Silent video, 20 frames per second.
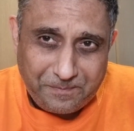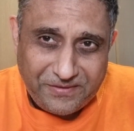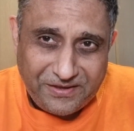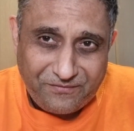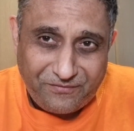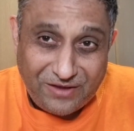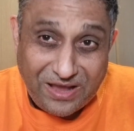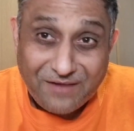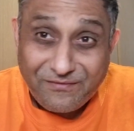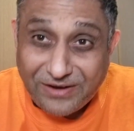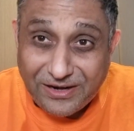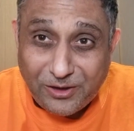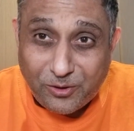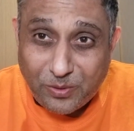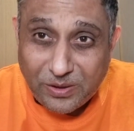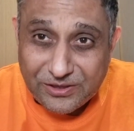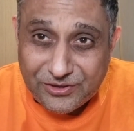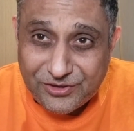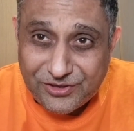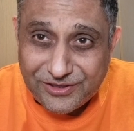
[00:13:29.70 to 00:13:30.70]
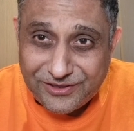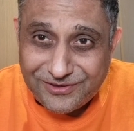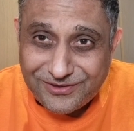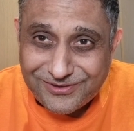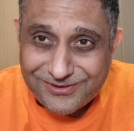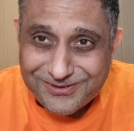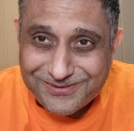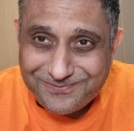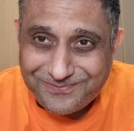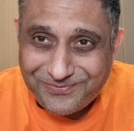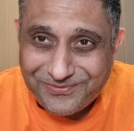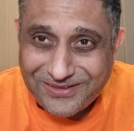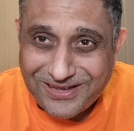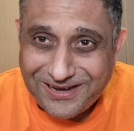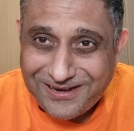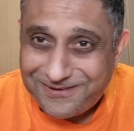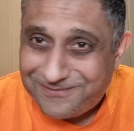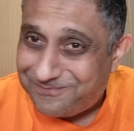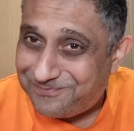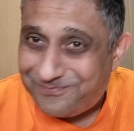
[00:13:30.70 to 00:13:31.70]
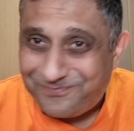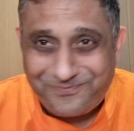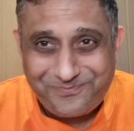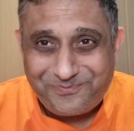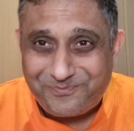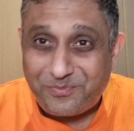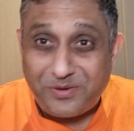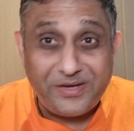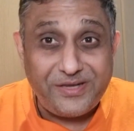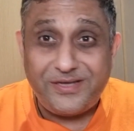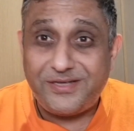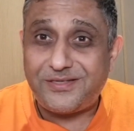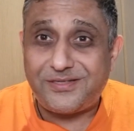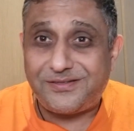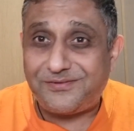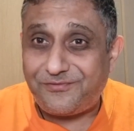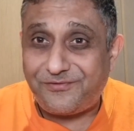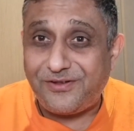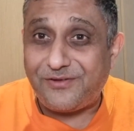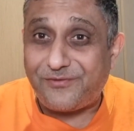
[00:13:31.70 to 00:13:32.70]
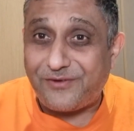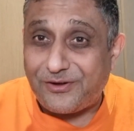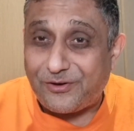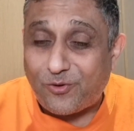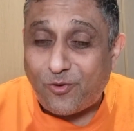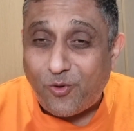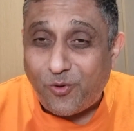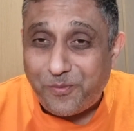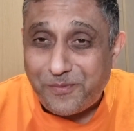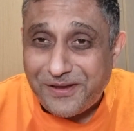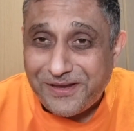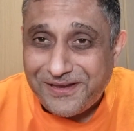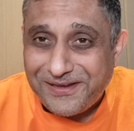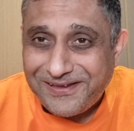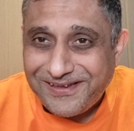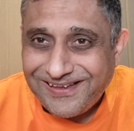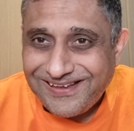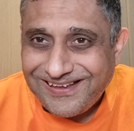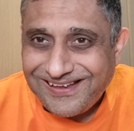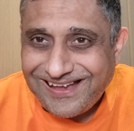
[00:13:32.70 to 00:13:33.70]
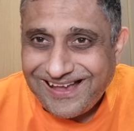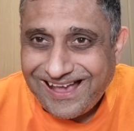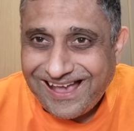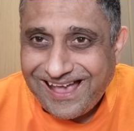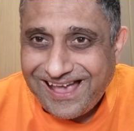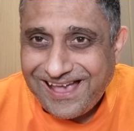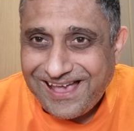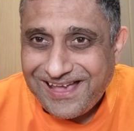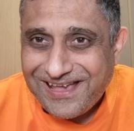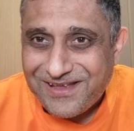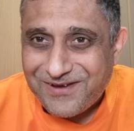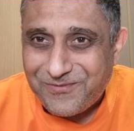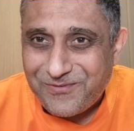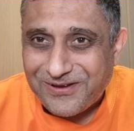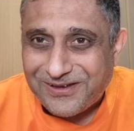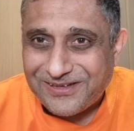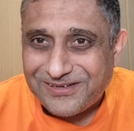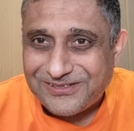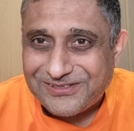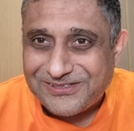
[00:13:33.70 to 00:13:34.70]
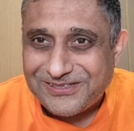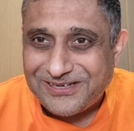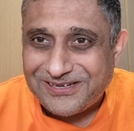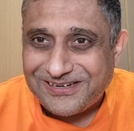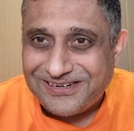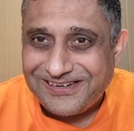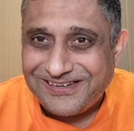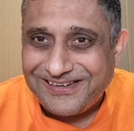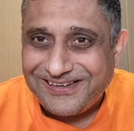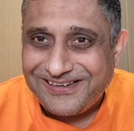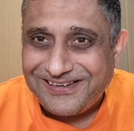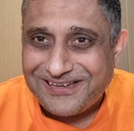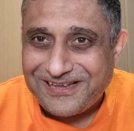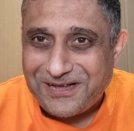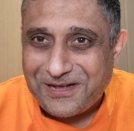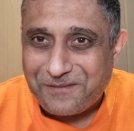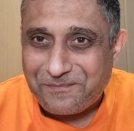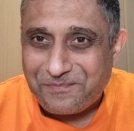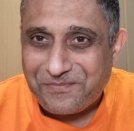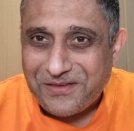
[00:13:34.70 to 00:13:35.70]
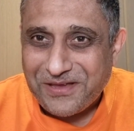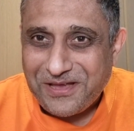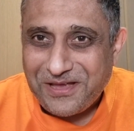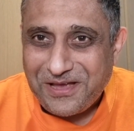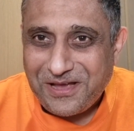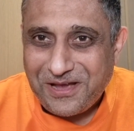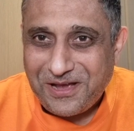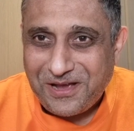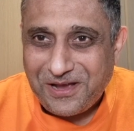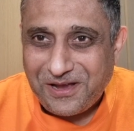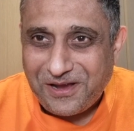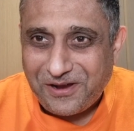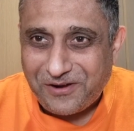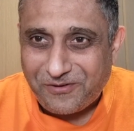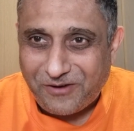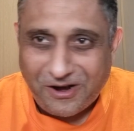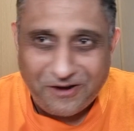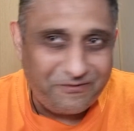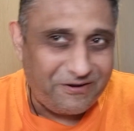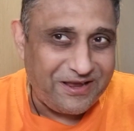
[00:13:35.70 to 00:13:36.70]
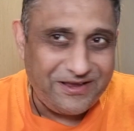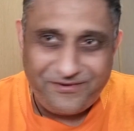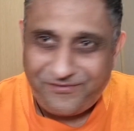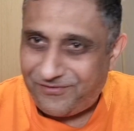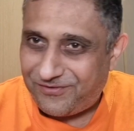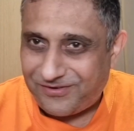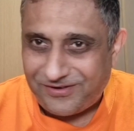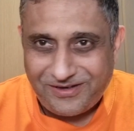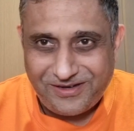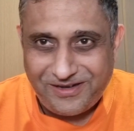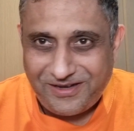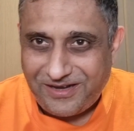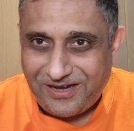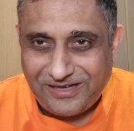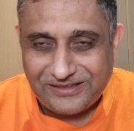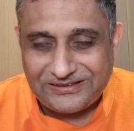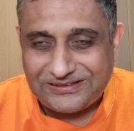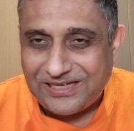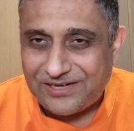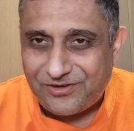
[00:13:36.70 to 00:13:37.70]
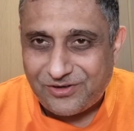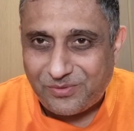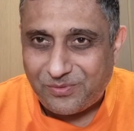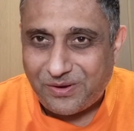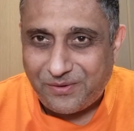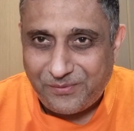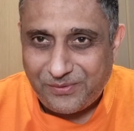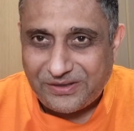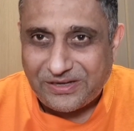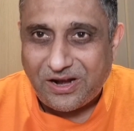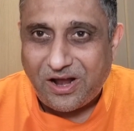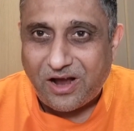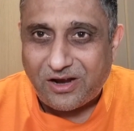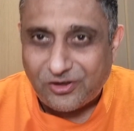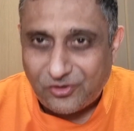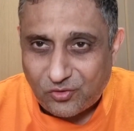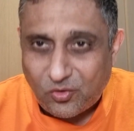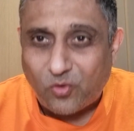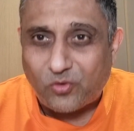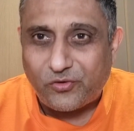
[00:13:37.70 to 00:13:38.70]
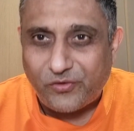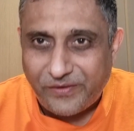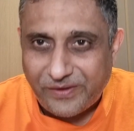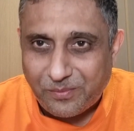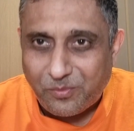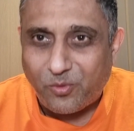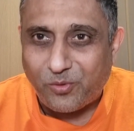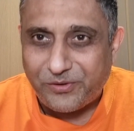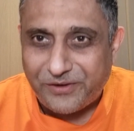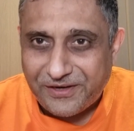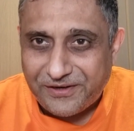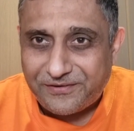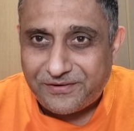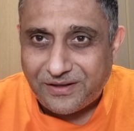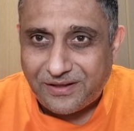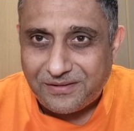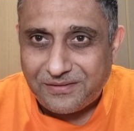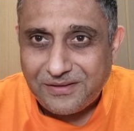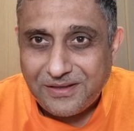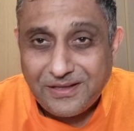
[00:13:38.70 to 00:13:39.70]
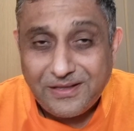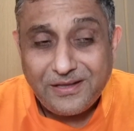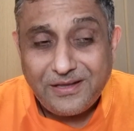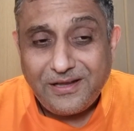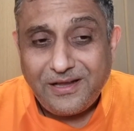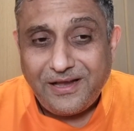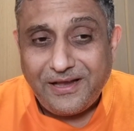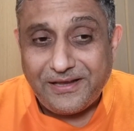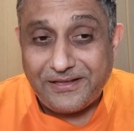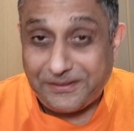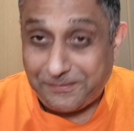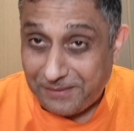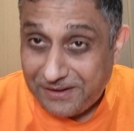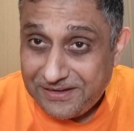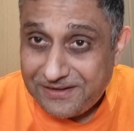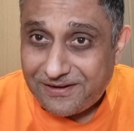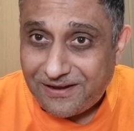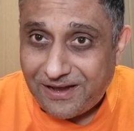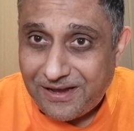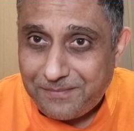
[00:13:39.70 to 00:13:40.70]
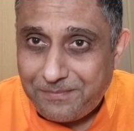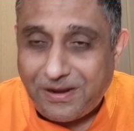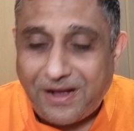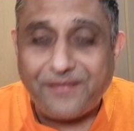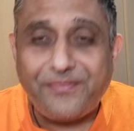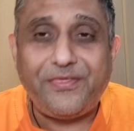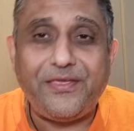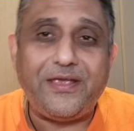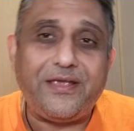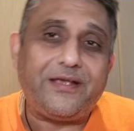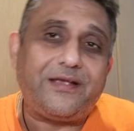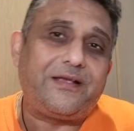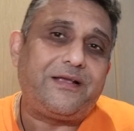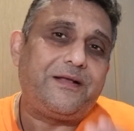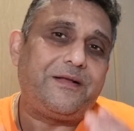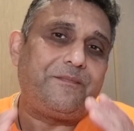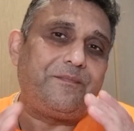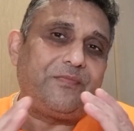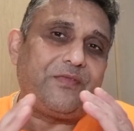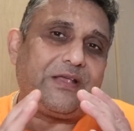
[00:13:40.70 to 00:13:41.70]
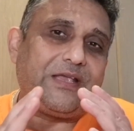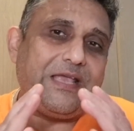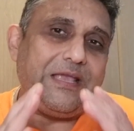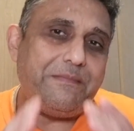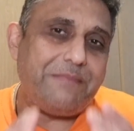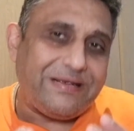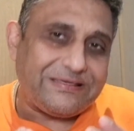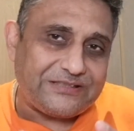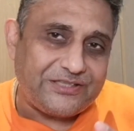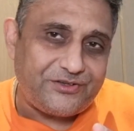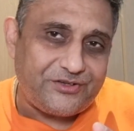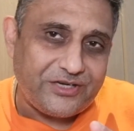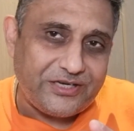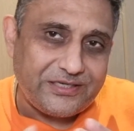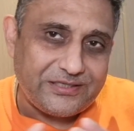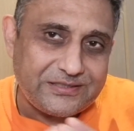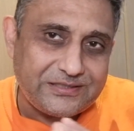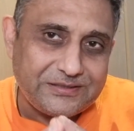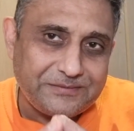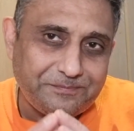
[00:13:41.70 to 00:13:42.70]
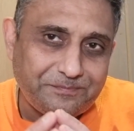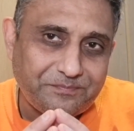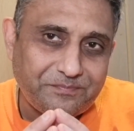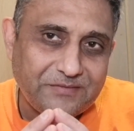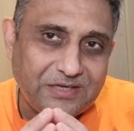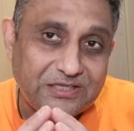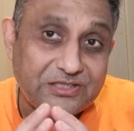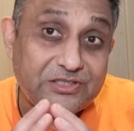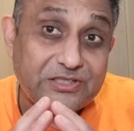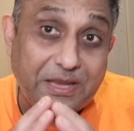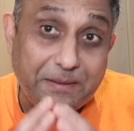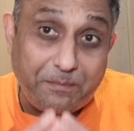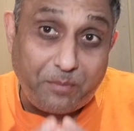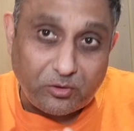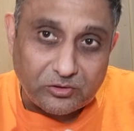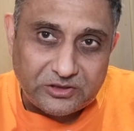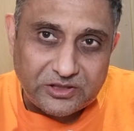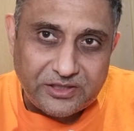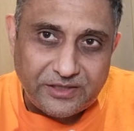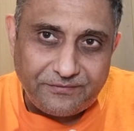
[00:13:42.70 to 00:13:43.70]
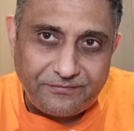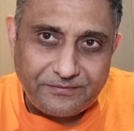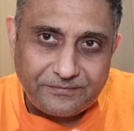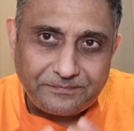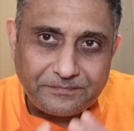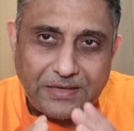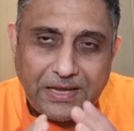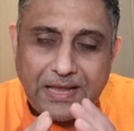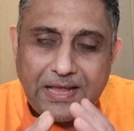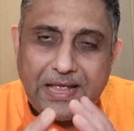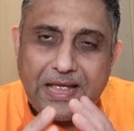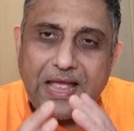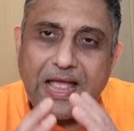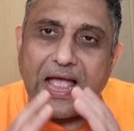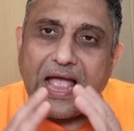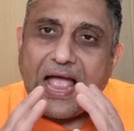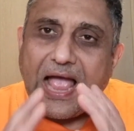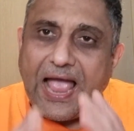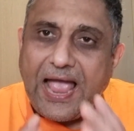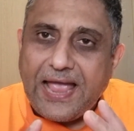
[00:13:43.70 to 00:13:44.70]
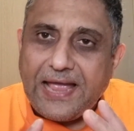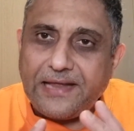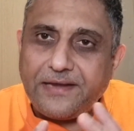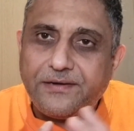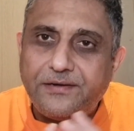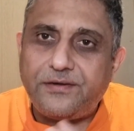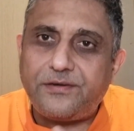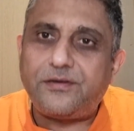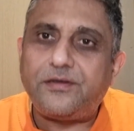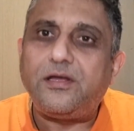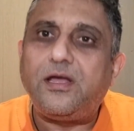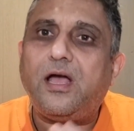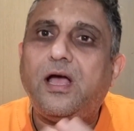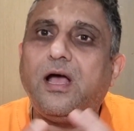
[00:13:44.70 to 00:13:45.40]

If you have any questions, then please feel free to call me, and we can certainly arrange a session where I can talk to you in more detail. In the meantime, I think the key message is stay positive, and